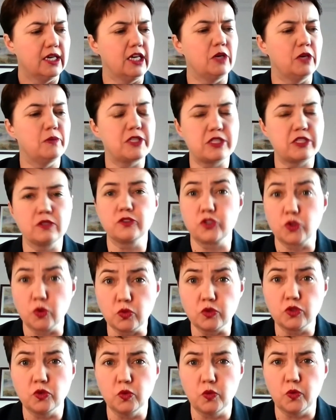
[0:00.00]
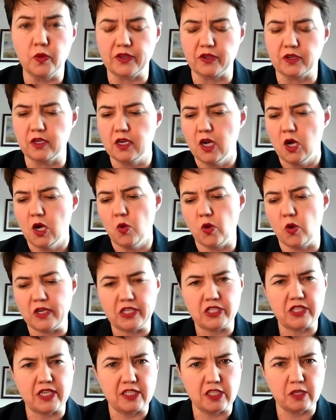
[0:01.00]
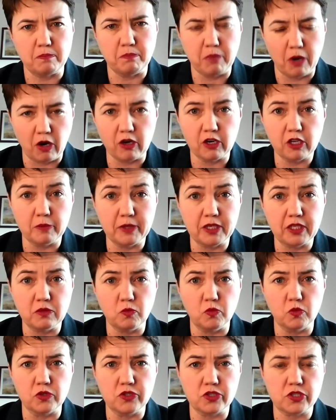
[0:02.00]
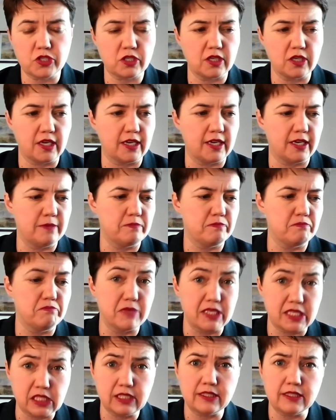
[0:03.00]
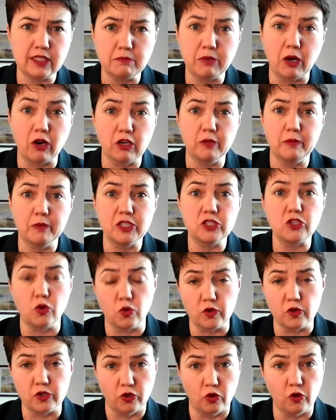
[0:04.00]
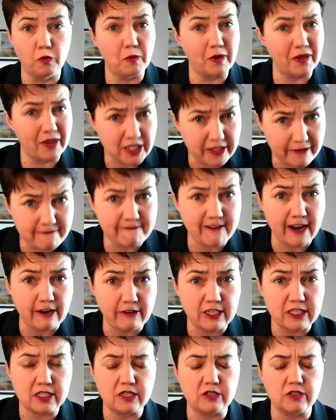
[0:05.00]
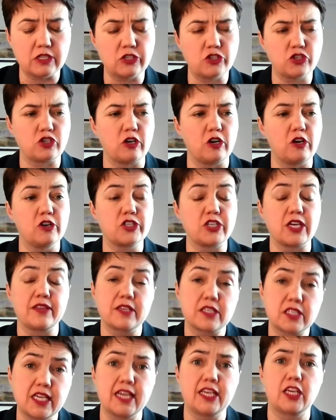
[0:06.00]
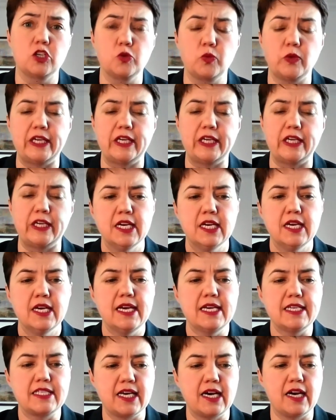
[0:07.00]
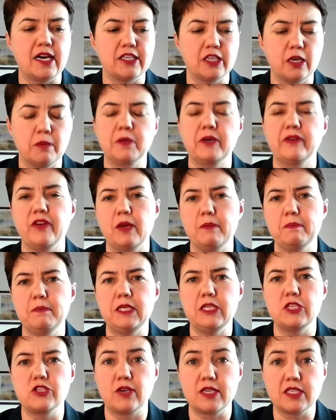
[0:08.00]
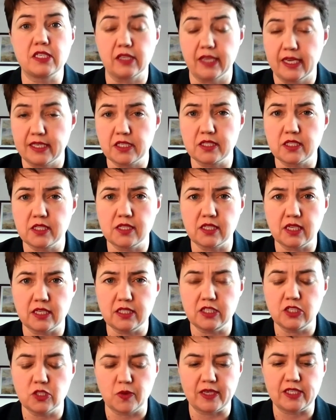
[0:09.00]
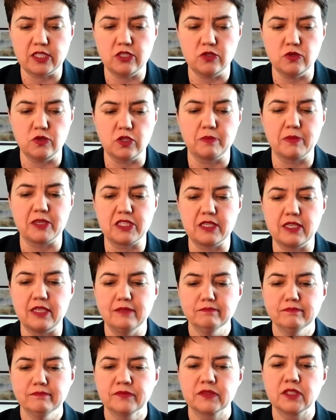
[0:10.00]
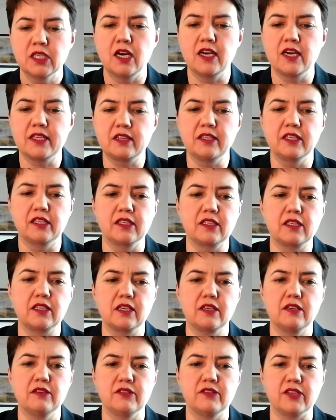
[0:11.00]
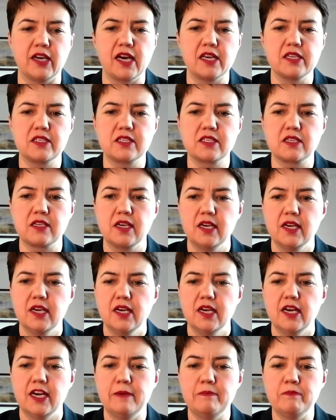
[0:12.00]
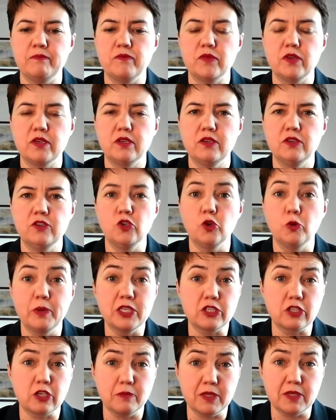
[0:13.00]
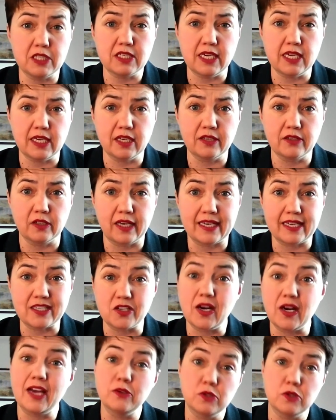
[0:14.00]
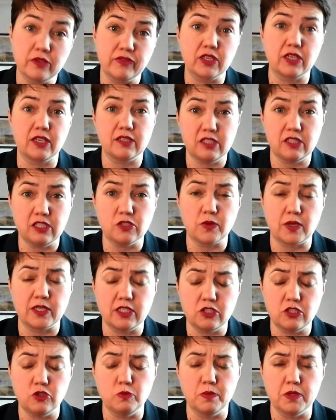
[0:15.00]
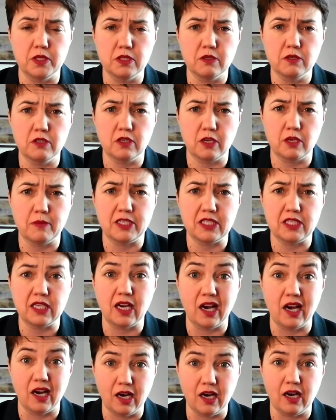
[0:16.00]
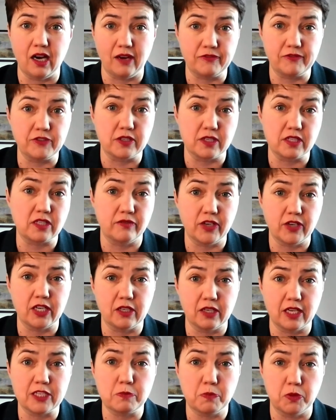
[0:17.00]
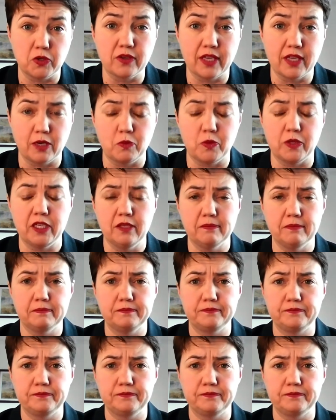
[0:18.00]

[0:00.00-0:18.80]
Uh, we still don't know whether what he said to Parliament was um, misleading Parliament or not, and that's a very serious charge. And the second way is that a number of MPs write a letter to the 1922 committee. I think that um, nobody's going to be taking their letter out of the 1922 committee after this event, let's put it that way.